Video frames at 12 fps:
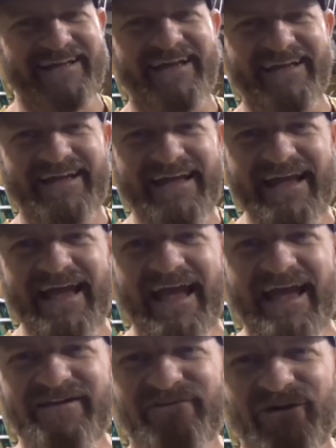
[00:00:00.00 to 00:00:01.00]

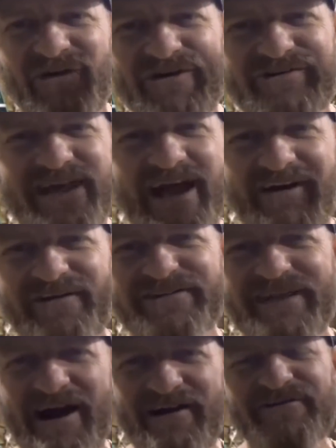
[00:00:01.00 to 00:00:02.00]
and Wartall
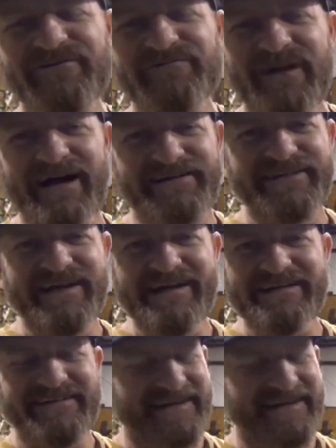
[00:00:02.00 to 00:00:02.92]
is owned by John